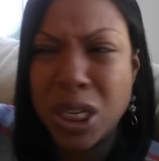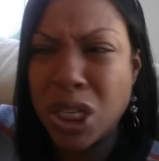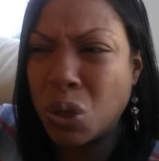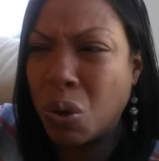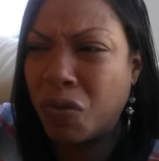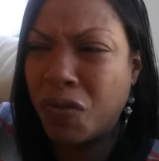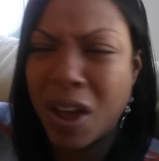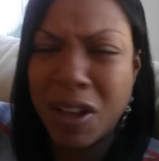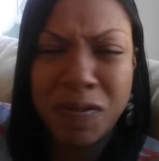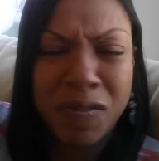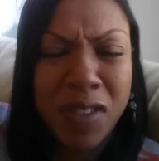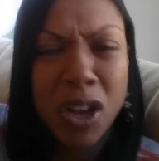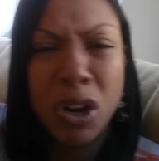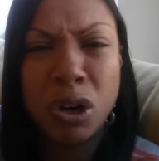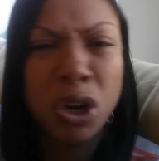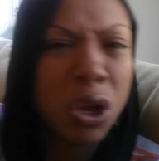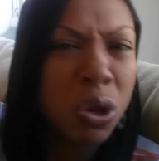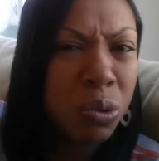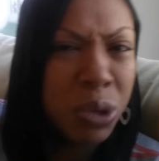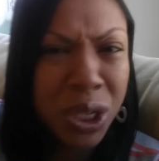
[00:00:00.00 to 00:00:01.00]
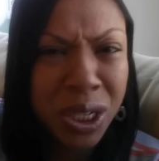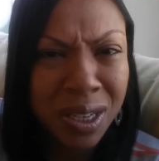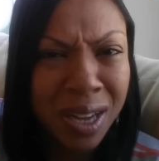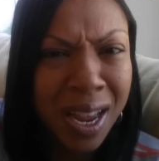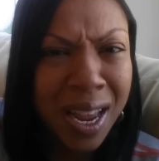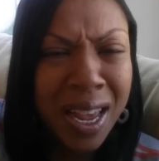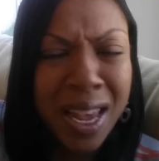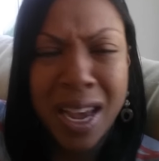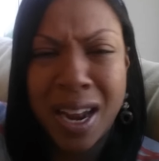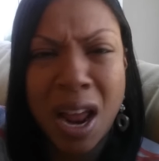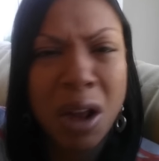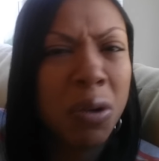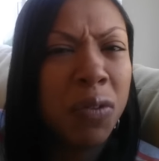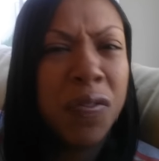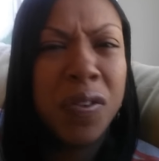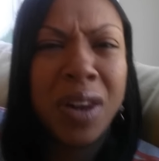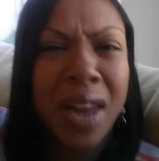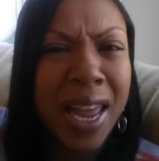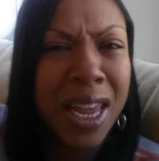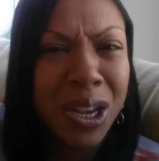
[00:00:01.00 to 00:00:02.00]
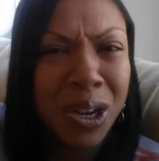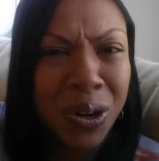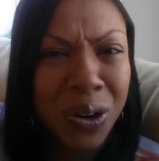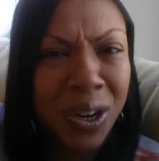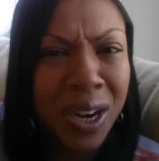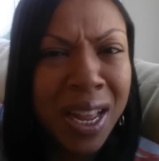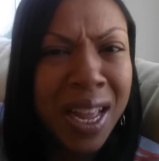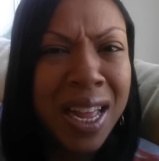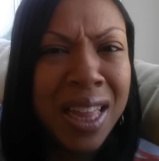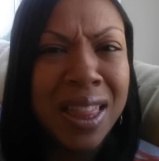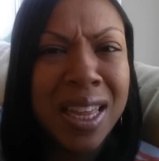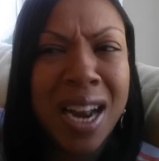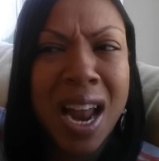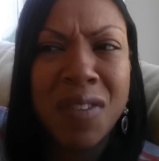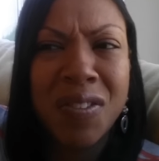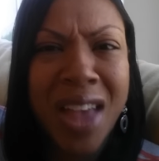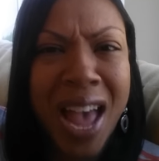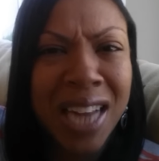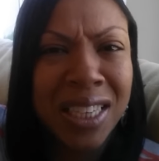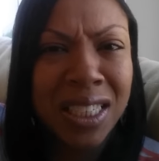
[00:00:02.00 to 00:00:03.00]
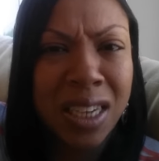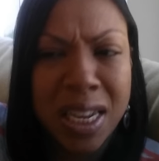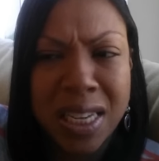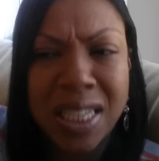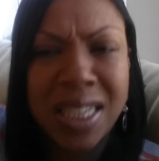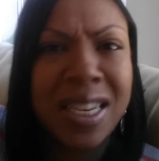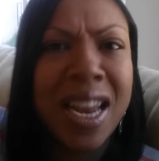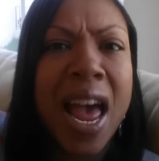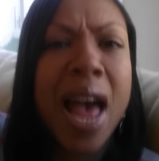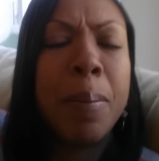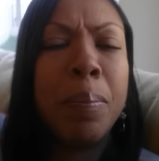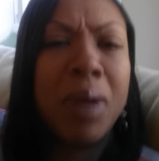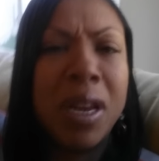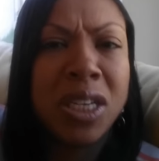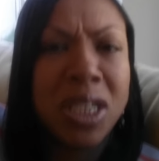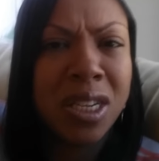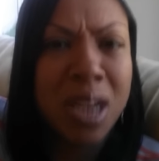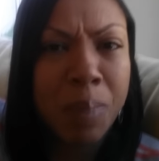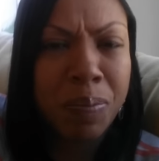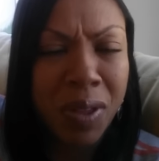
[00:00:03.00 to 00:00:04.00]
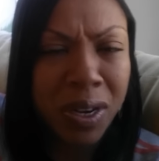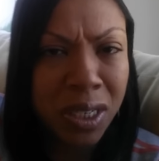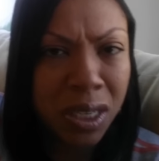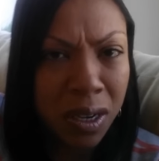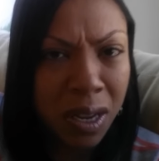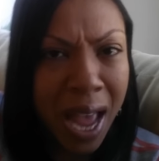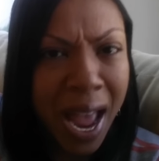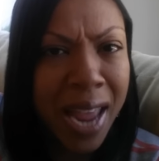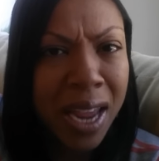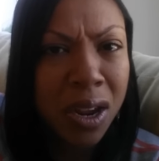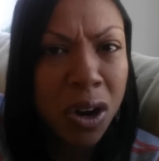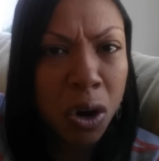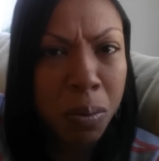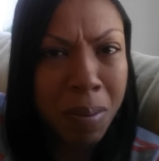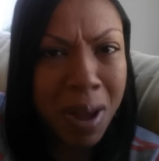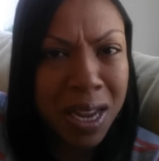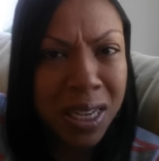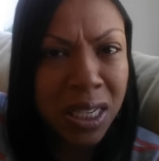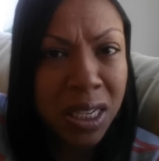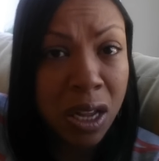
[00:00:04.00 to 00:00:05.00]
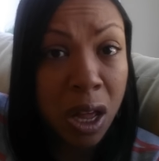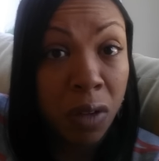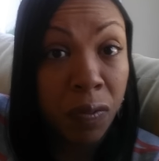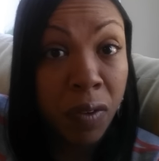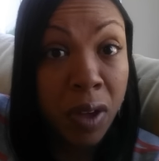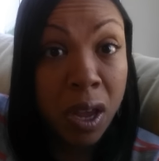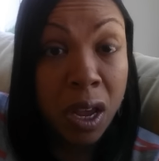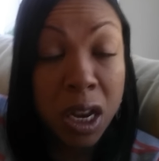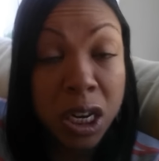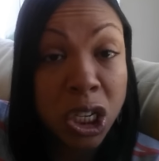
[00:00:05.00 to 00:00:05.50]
And so if I feel loose and I don't feel anchored, then I've got to establish something to anchor myself.